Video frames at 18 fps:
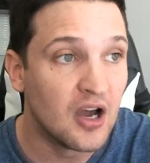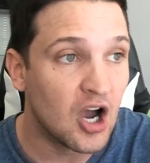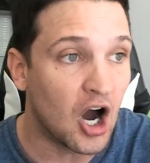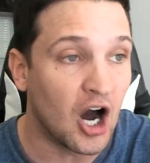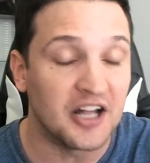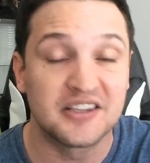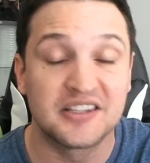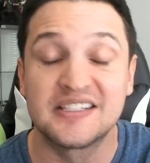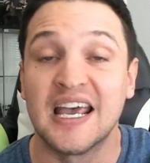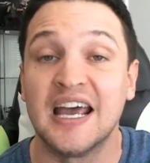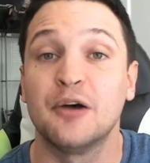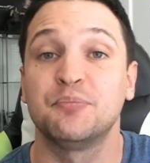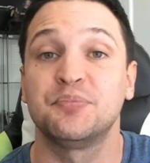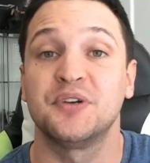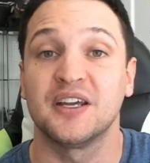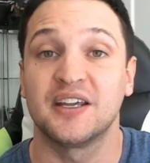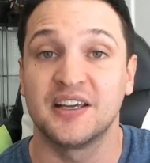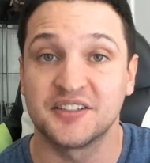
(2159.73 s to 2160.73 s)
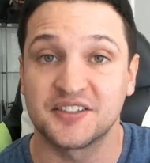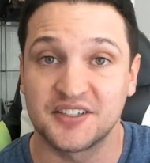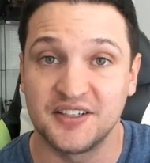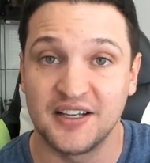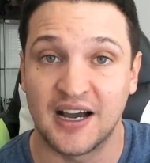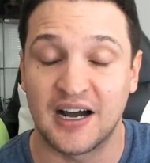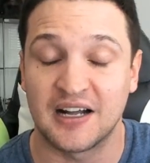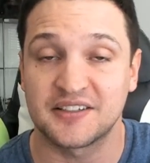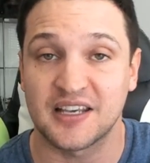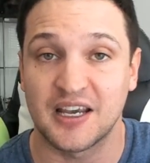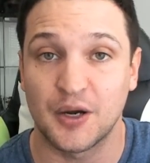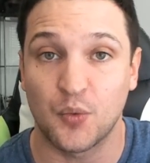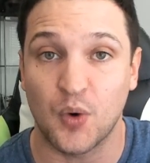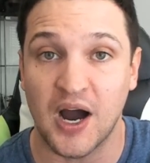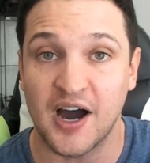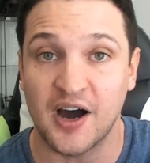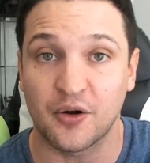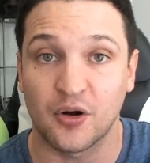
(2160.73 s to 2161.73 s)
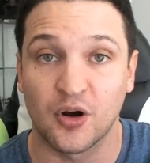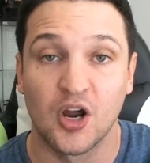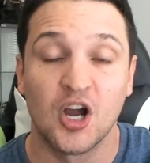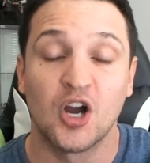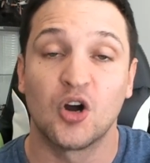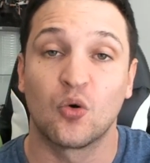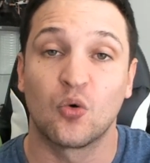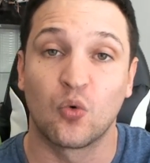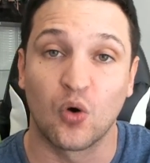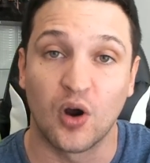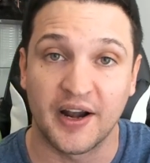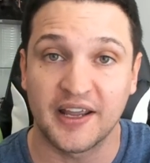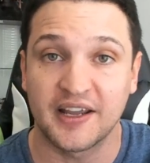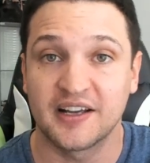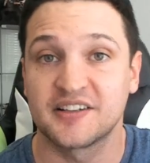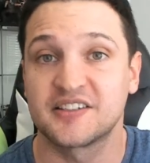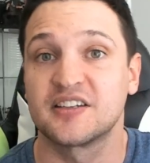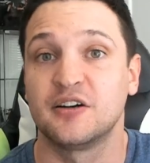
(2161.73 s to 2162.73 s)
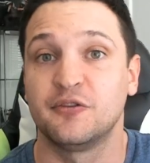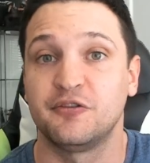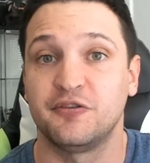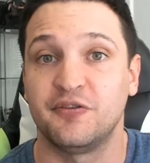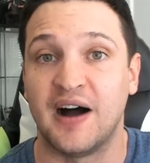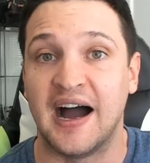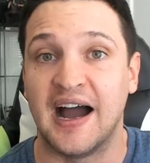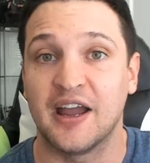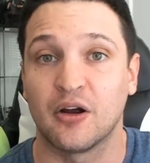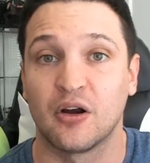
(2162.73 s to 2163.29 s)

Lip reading: attempt against Deontay Wilder, running into the fire